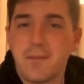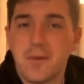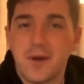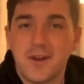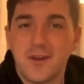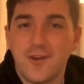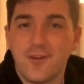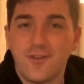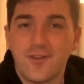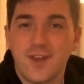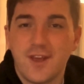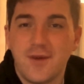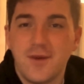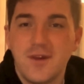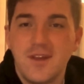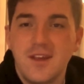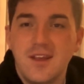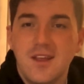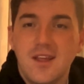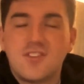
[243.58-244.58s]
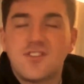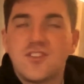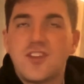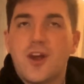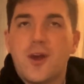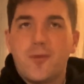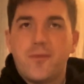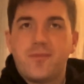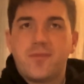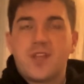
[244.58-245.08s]
money off you. So
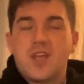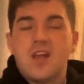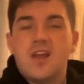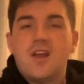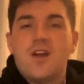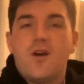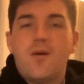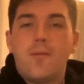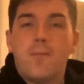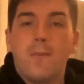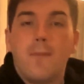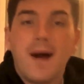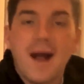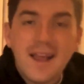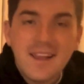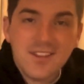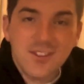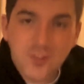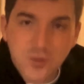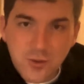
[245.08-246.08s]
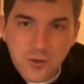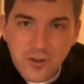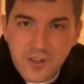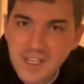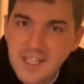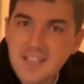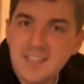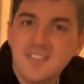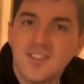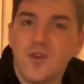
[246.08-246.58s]
my story
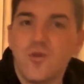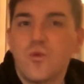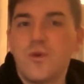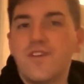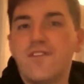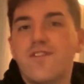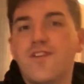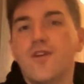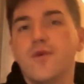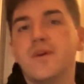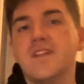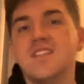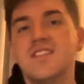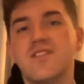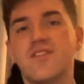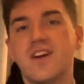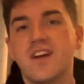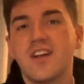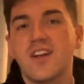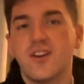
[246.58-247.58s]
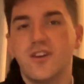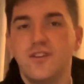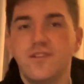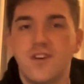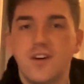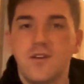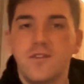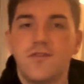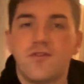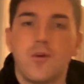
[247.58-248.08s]
is that we flew into
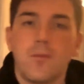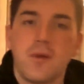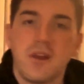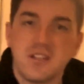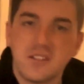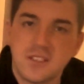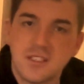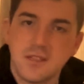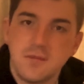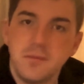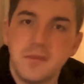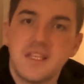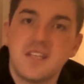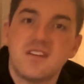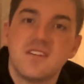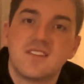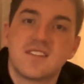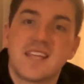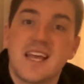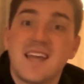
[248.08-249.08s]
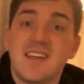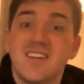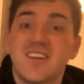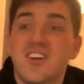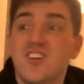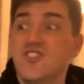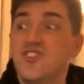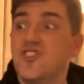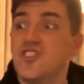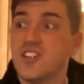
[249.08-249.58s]
Vancouver from London because Canada
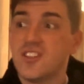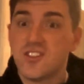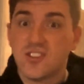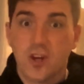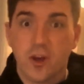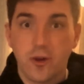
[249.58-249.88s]
had just